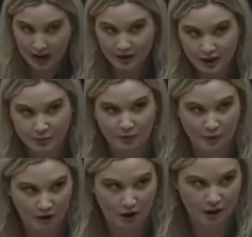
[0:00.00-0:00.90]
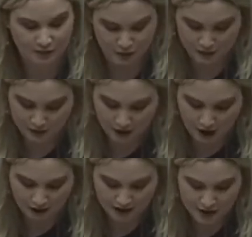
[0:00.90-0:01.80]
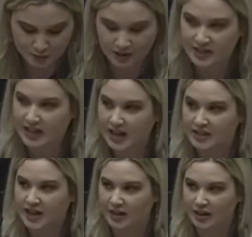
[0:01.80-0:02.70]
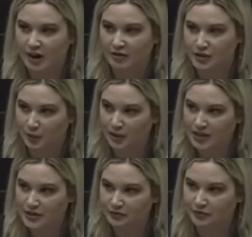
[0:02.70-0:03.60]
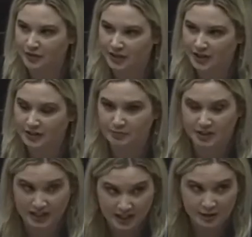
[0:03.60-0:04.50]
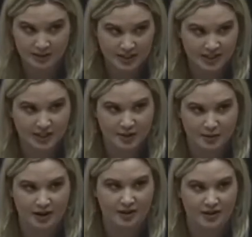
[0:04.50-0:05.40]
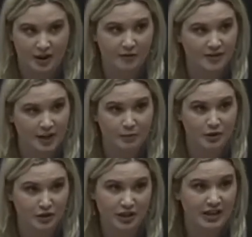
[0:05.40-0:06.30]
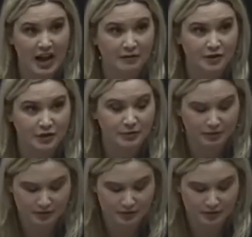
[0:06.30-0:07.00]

here before all of you in Congress, once again telling our stories and revealing intimate details about ourselves that we shouldn't have to.